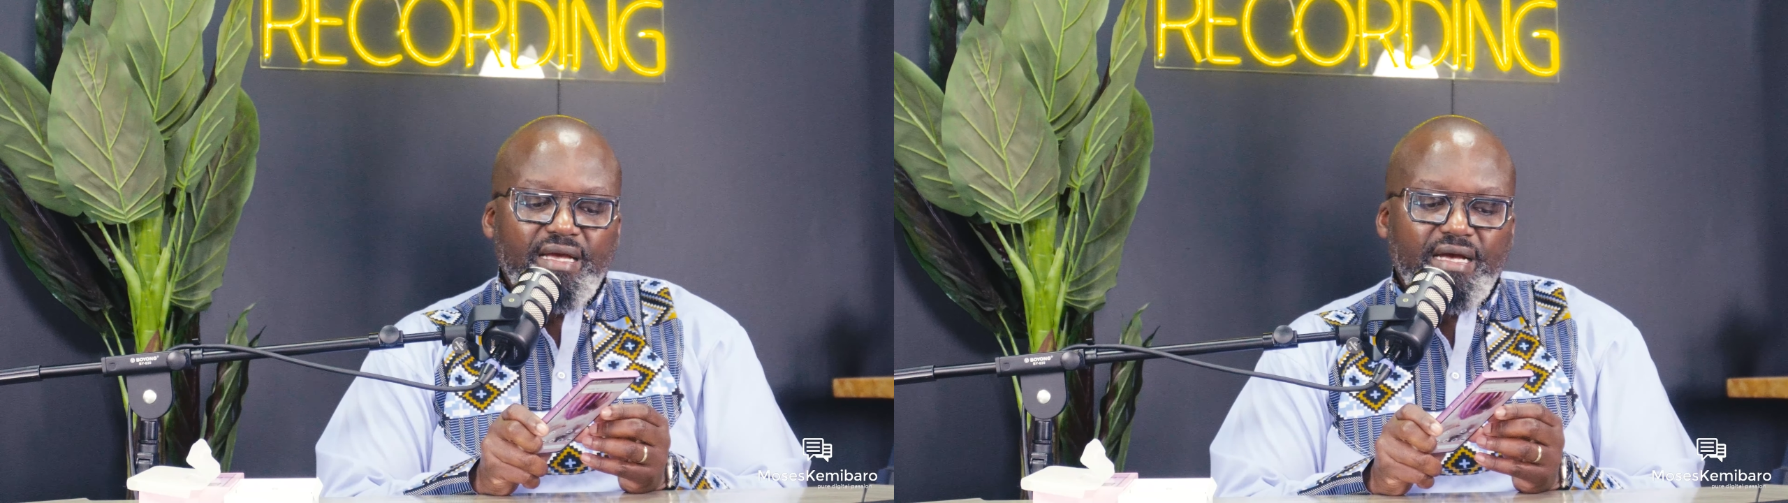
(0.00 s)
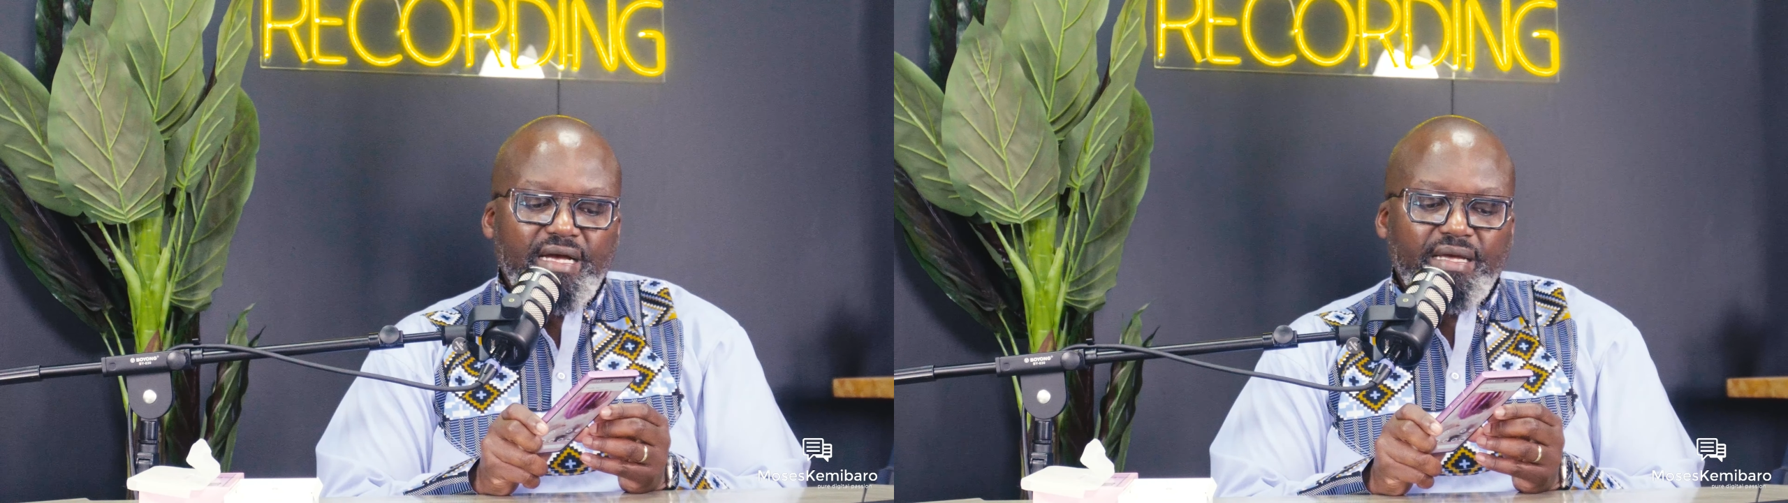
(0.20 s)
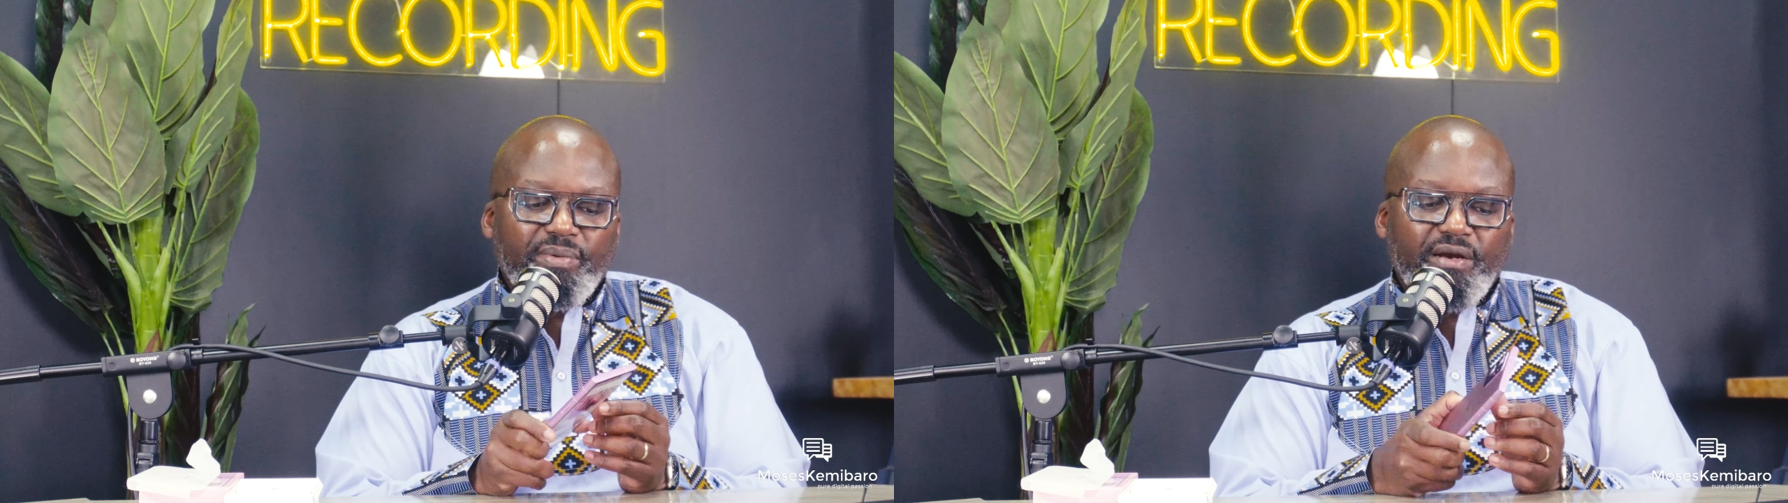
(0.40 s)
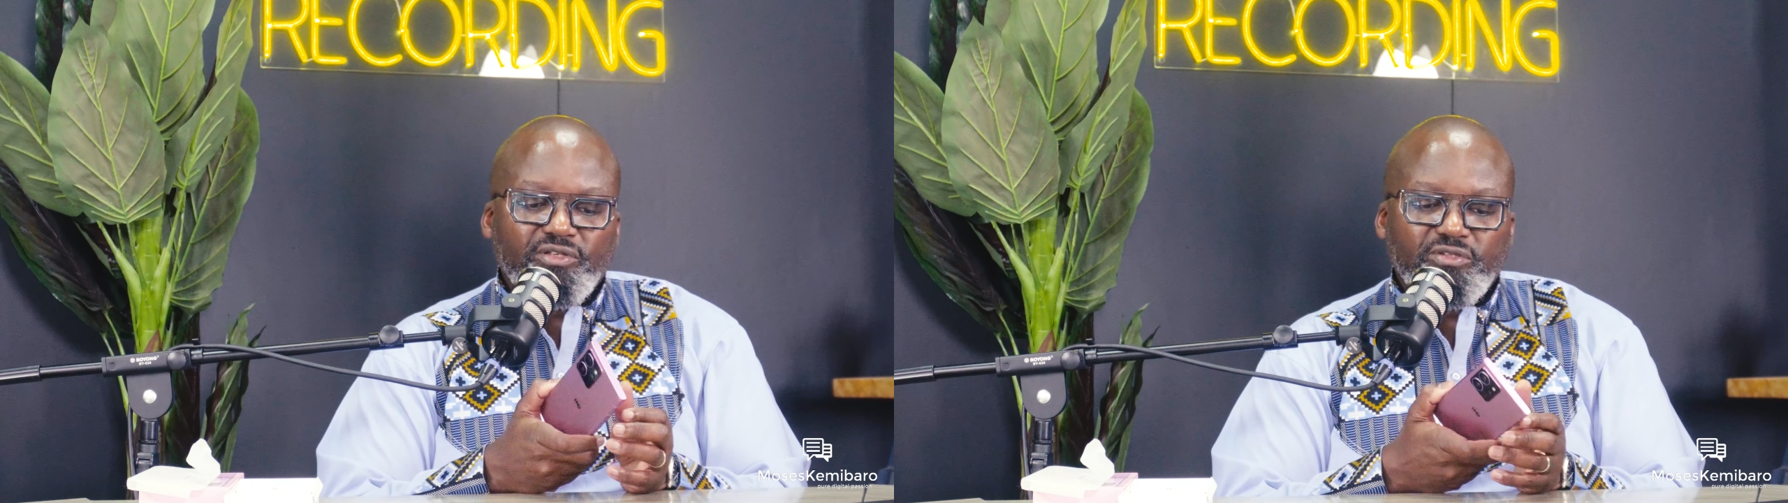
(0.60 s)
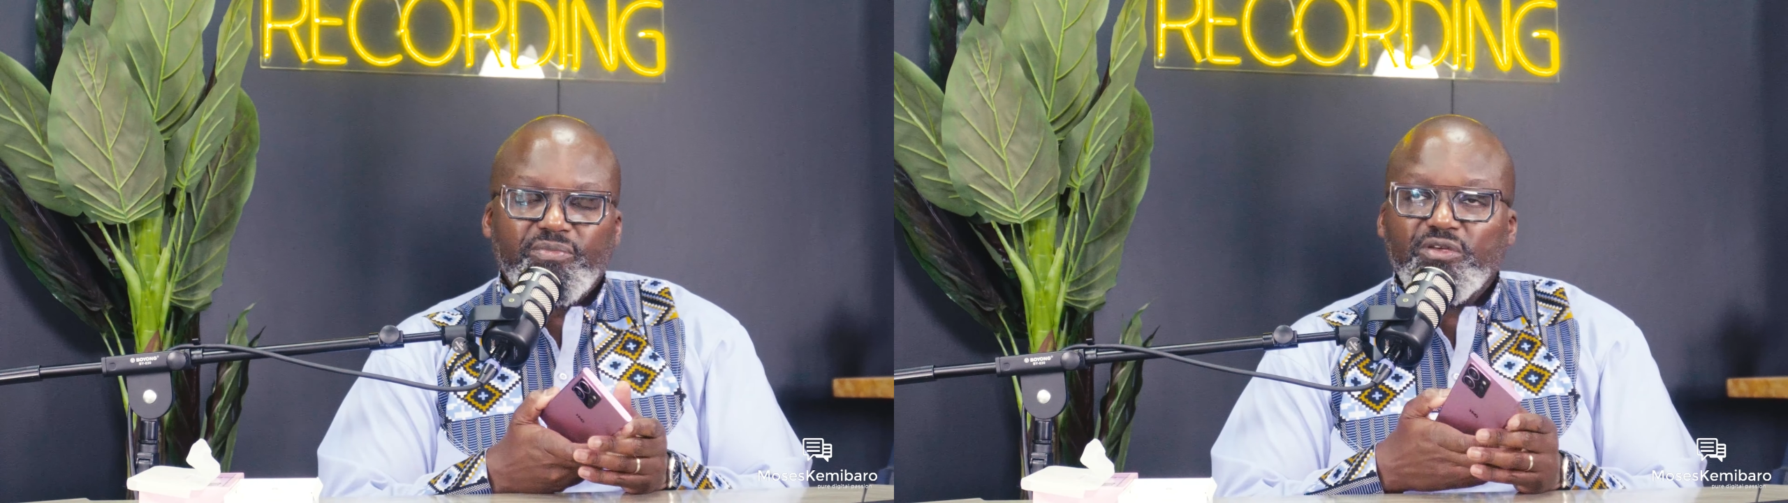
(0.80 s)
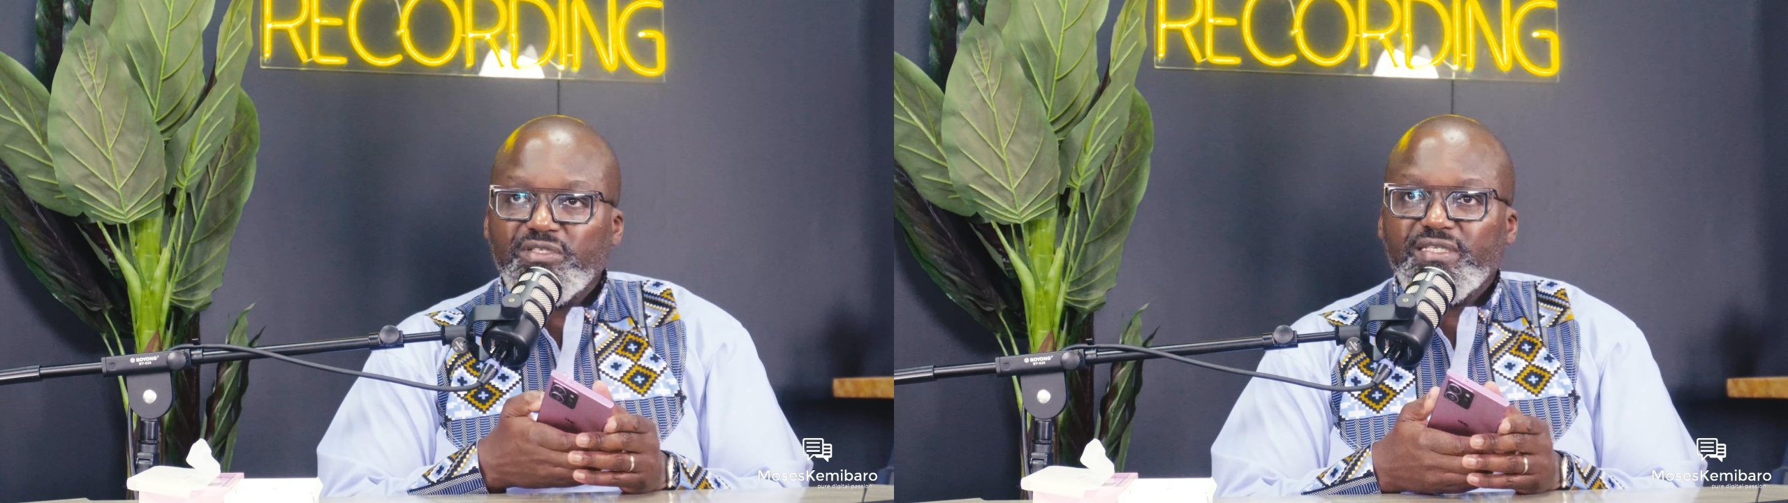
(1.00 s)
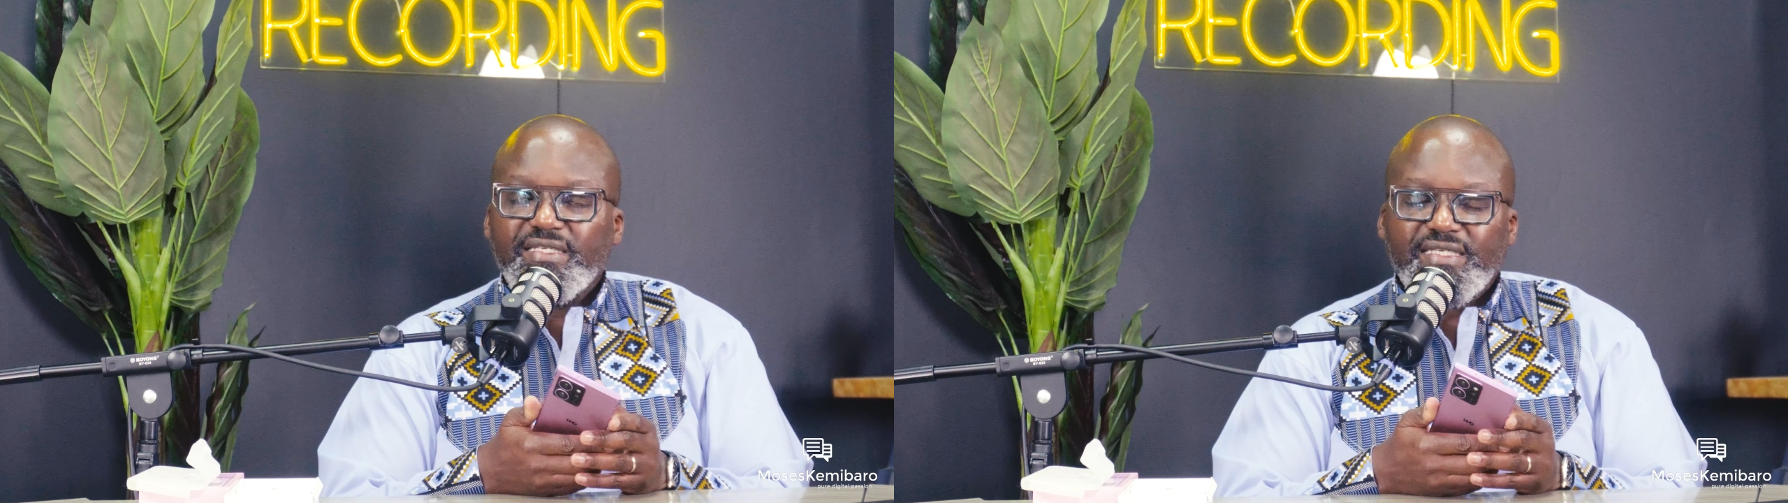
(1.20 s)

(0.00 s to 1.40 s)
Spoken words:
But I'll also be using